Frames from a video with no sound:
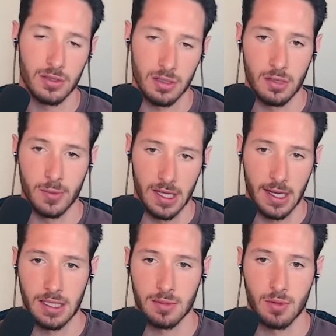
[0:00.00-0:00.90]
There's a little bit
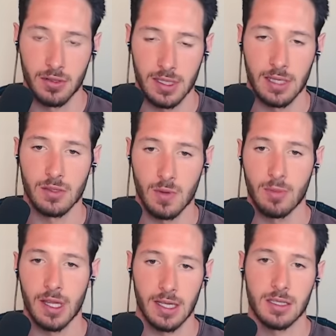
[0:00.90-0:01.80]
that produced elsewhere,
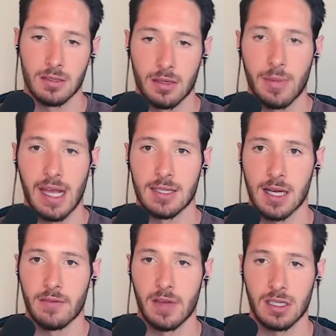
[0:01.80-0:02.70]
but that's the main
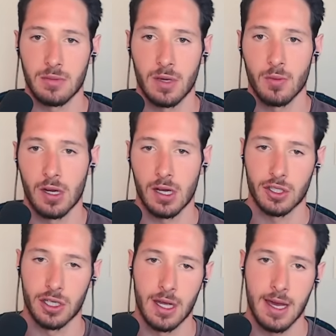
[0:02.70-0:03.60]
site of ATP
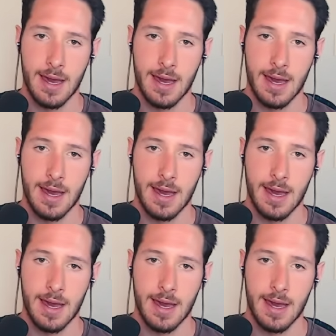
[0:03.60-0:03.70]
production.